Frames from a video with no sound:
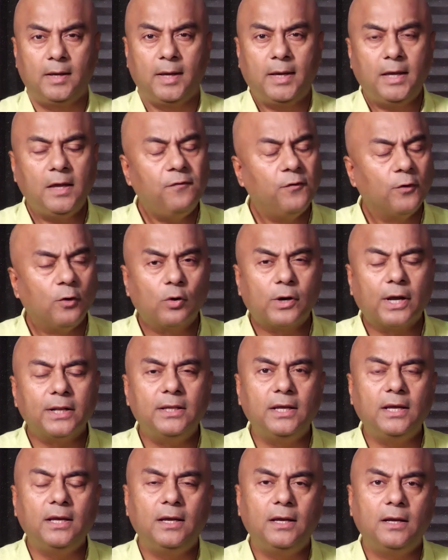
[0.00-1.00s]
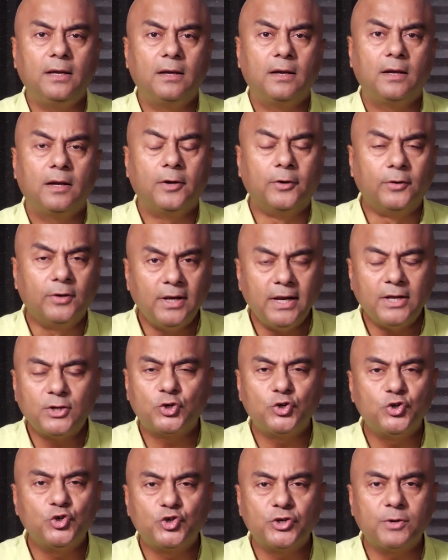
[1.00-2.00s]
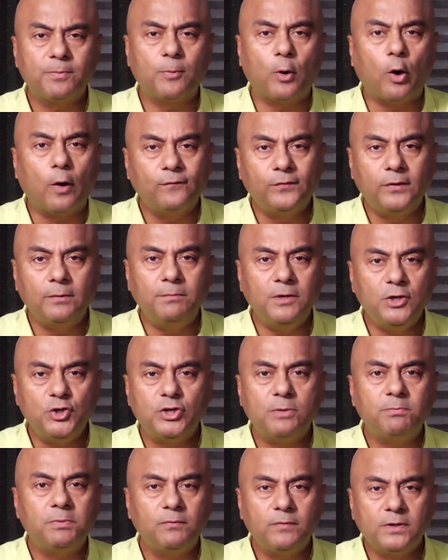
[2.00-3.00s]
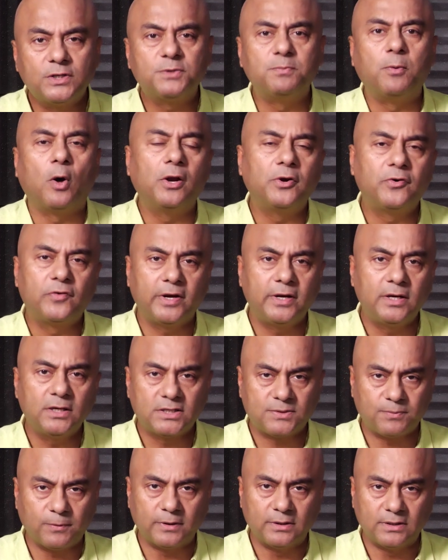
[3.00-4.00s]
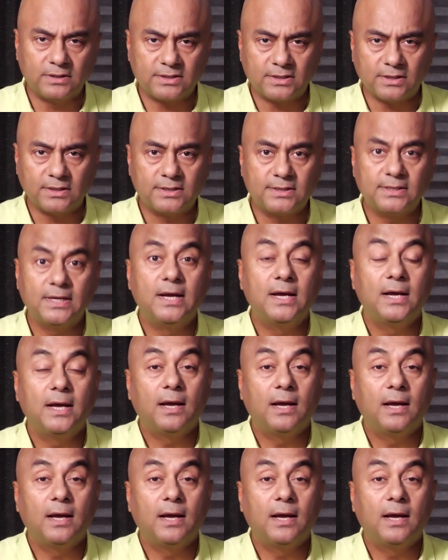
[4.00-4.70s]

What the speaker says: If you look at the relationship of the BJP with small traders, for instance,